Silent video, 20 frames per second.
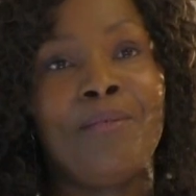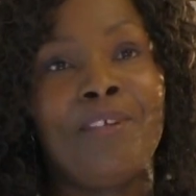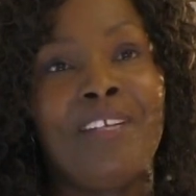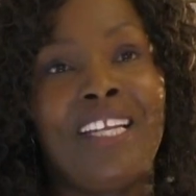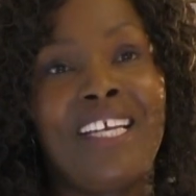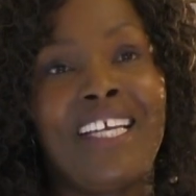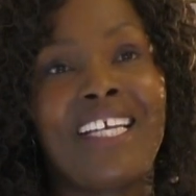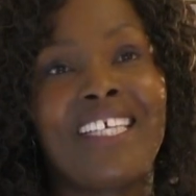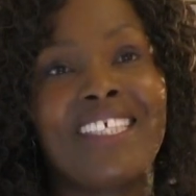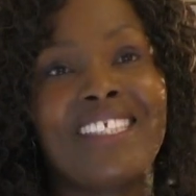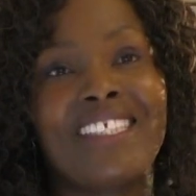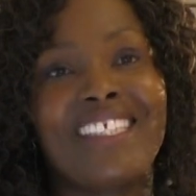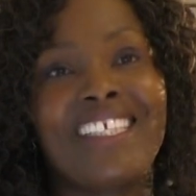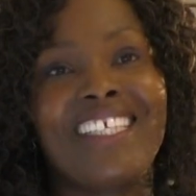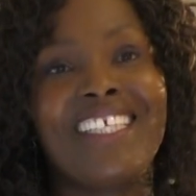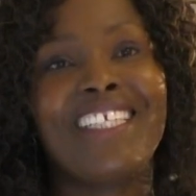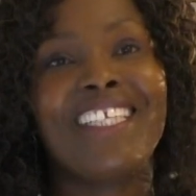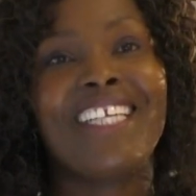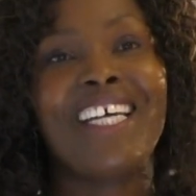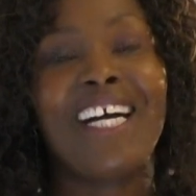like I
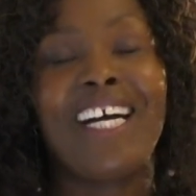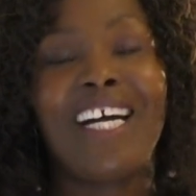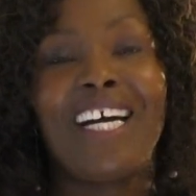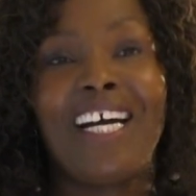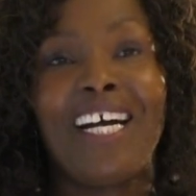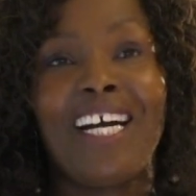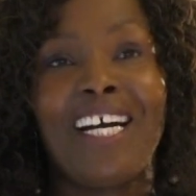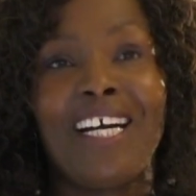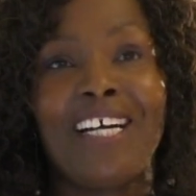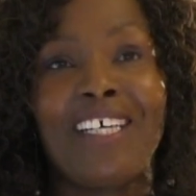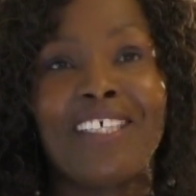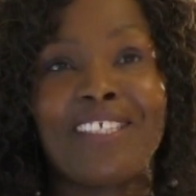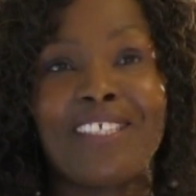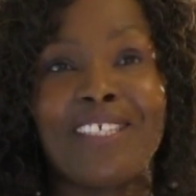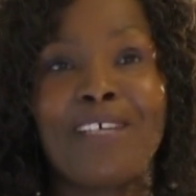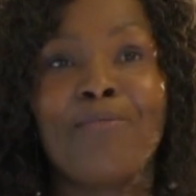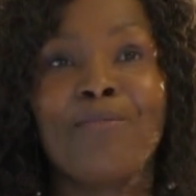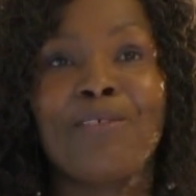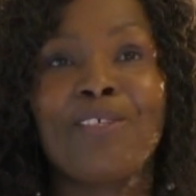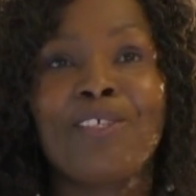said uh,
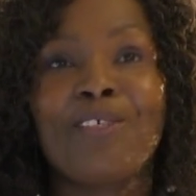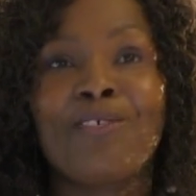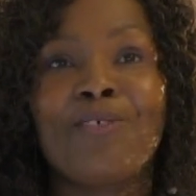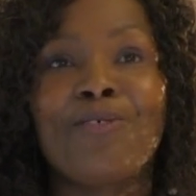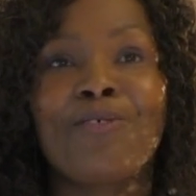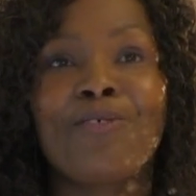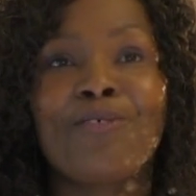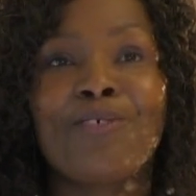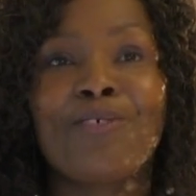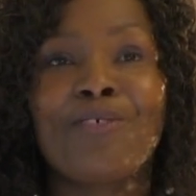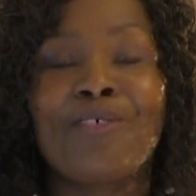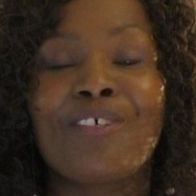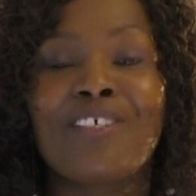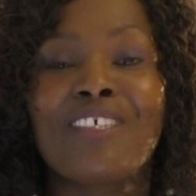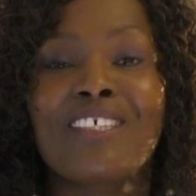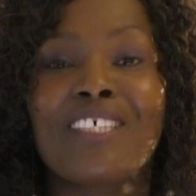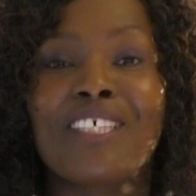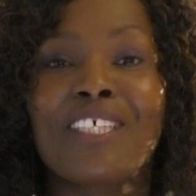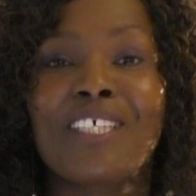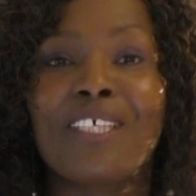somebody who
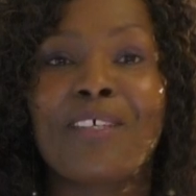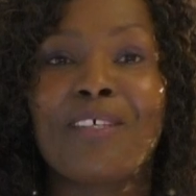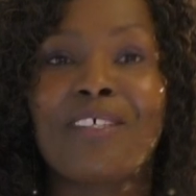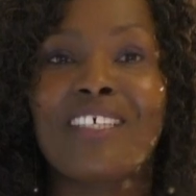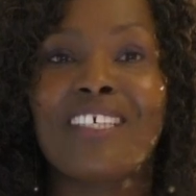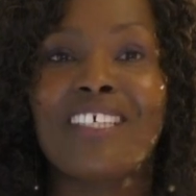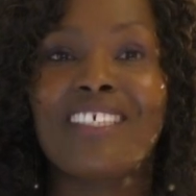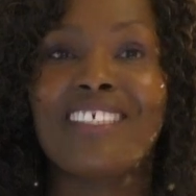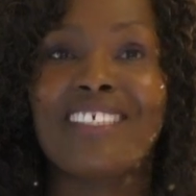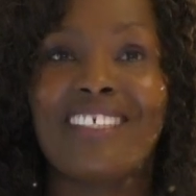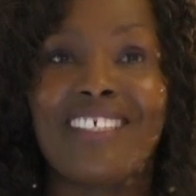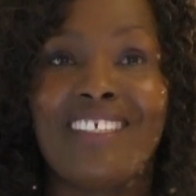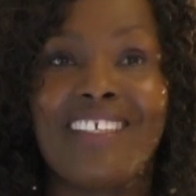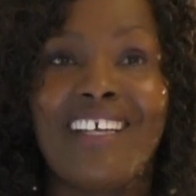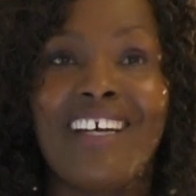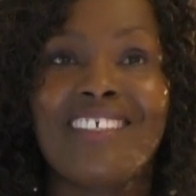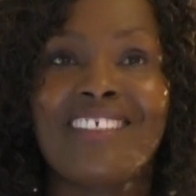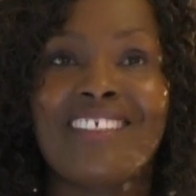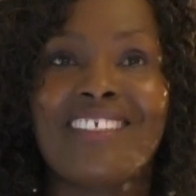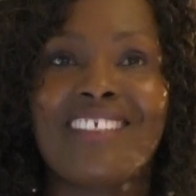is a
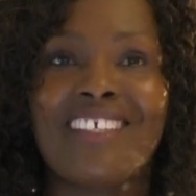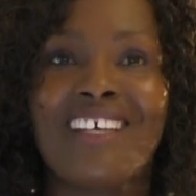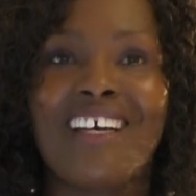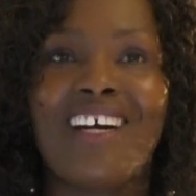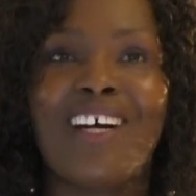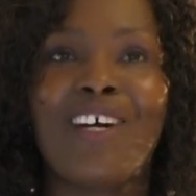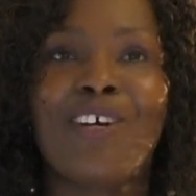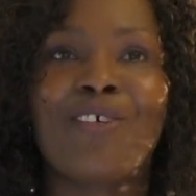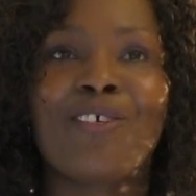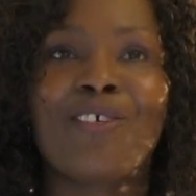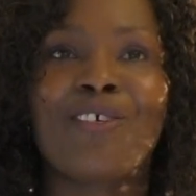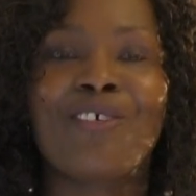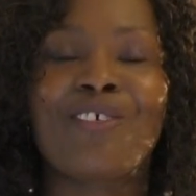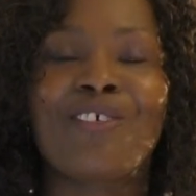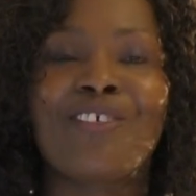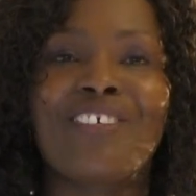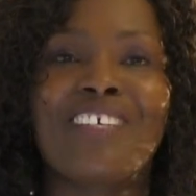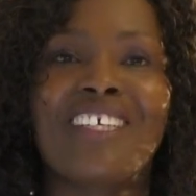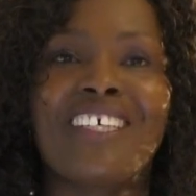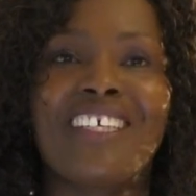dancer
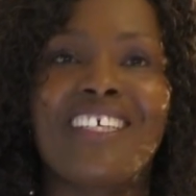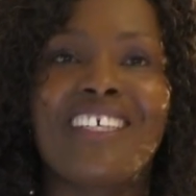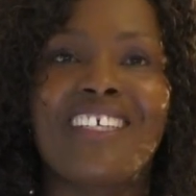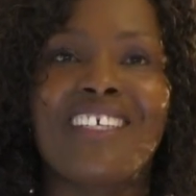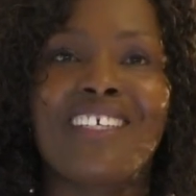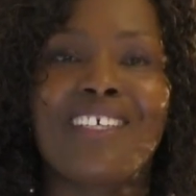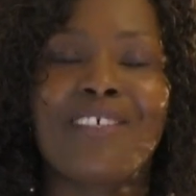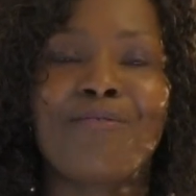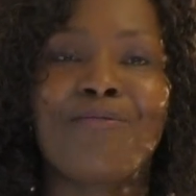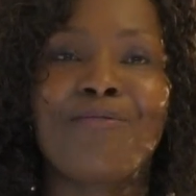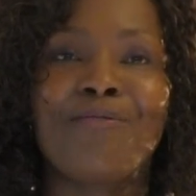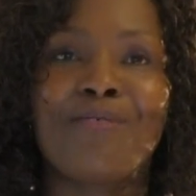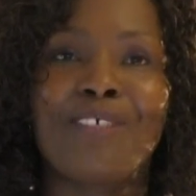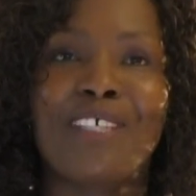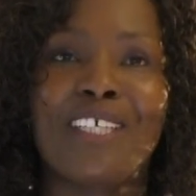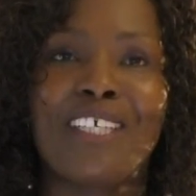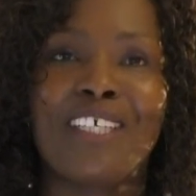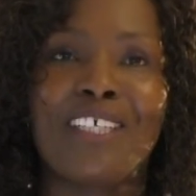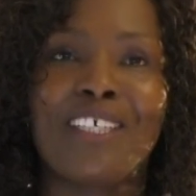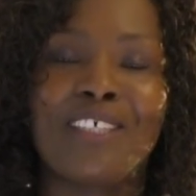or uh,
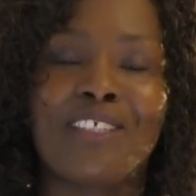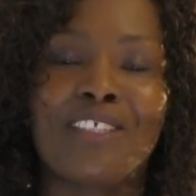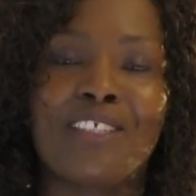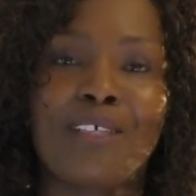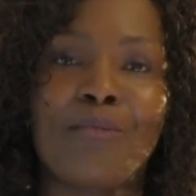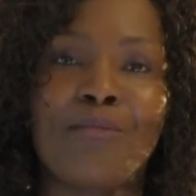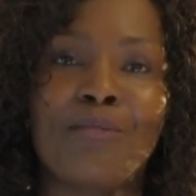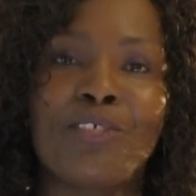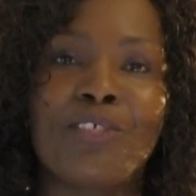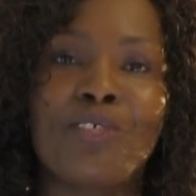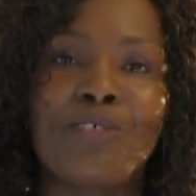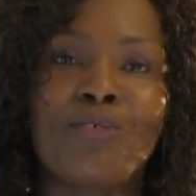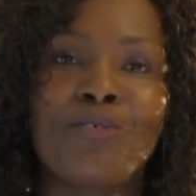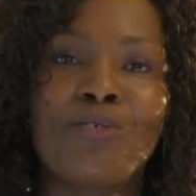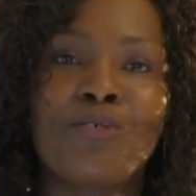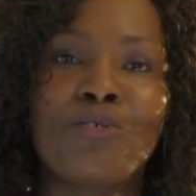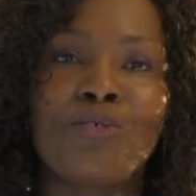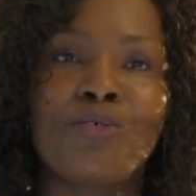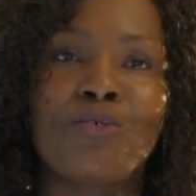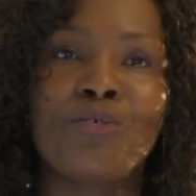uh, somebody
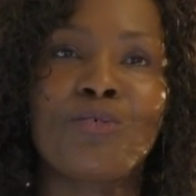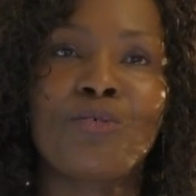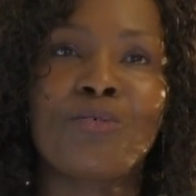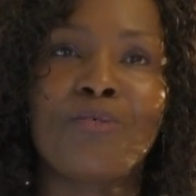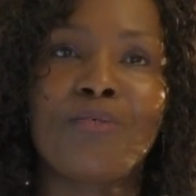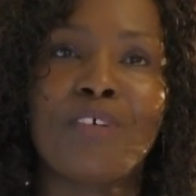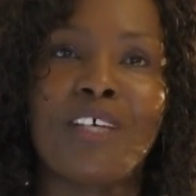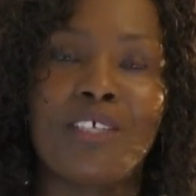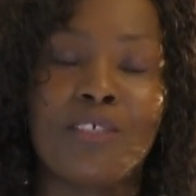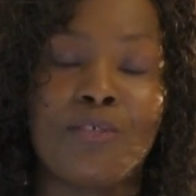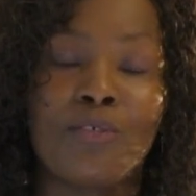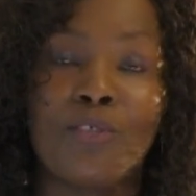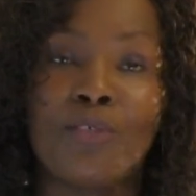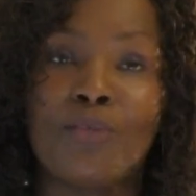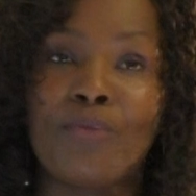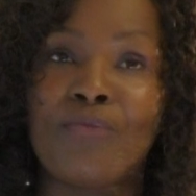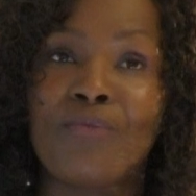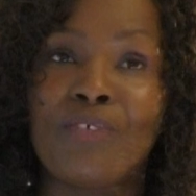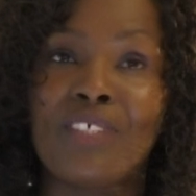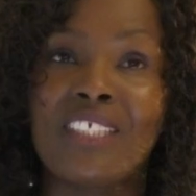who do
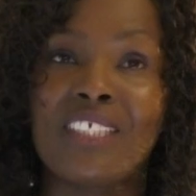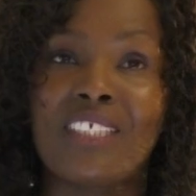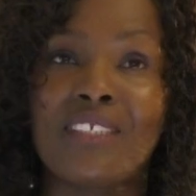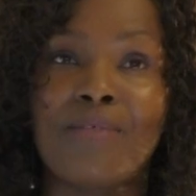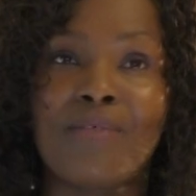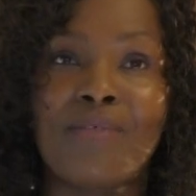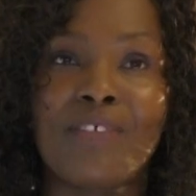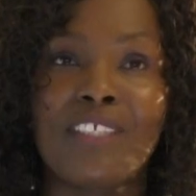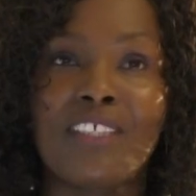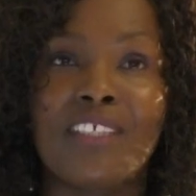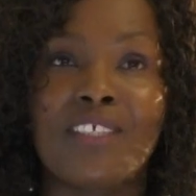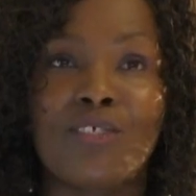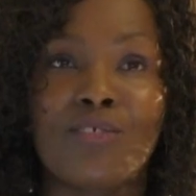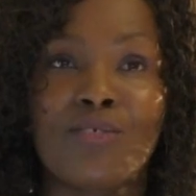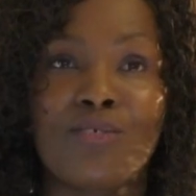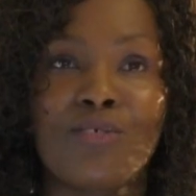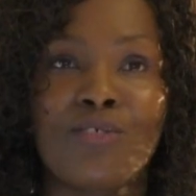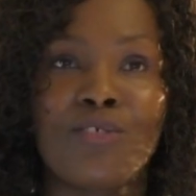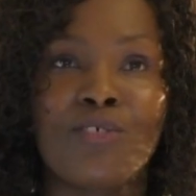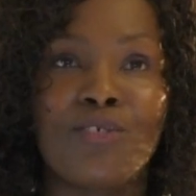visit fitness
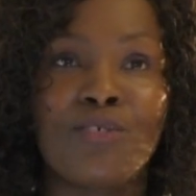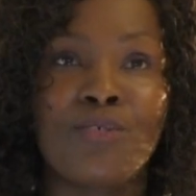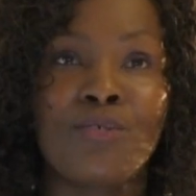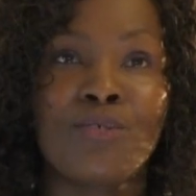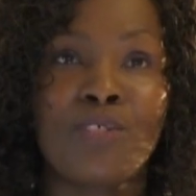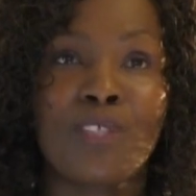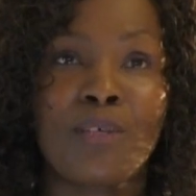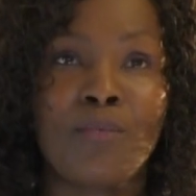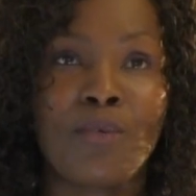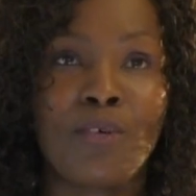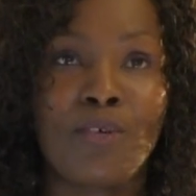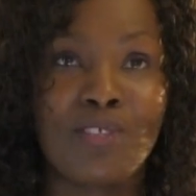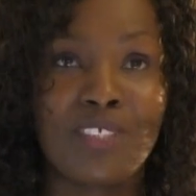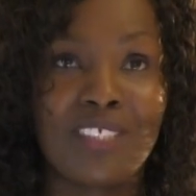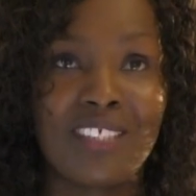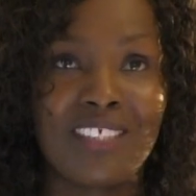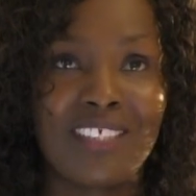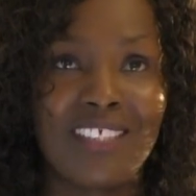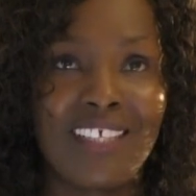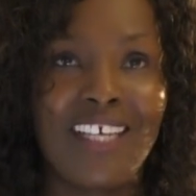studio do some
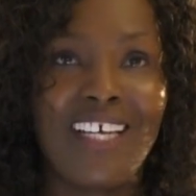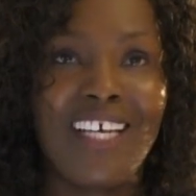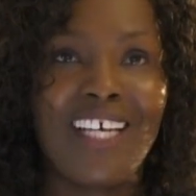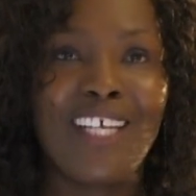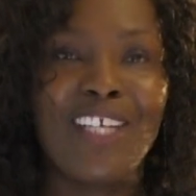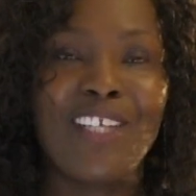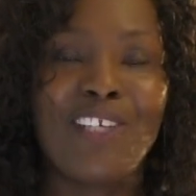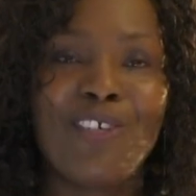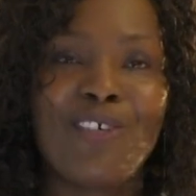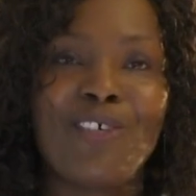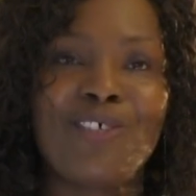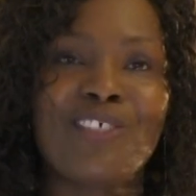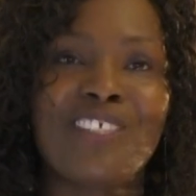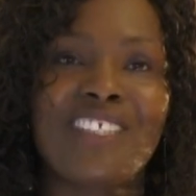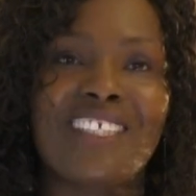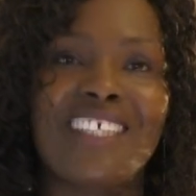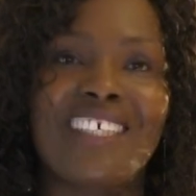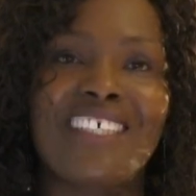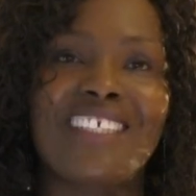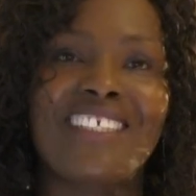courses
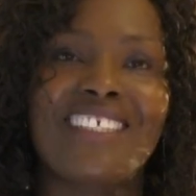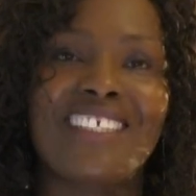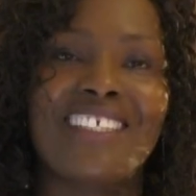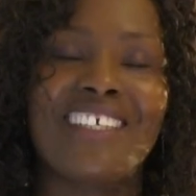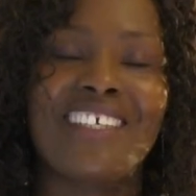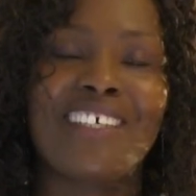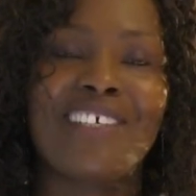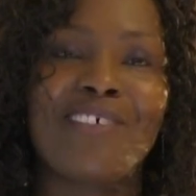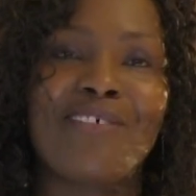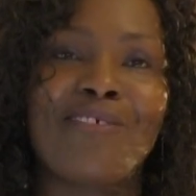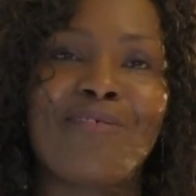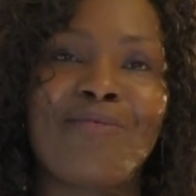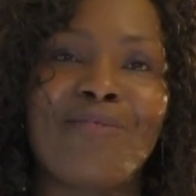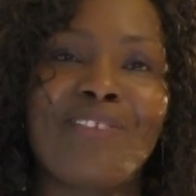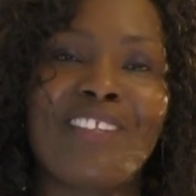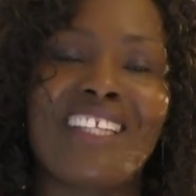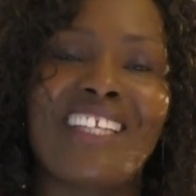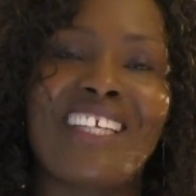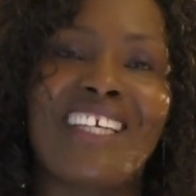knows that um,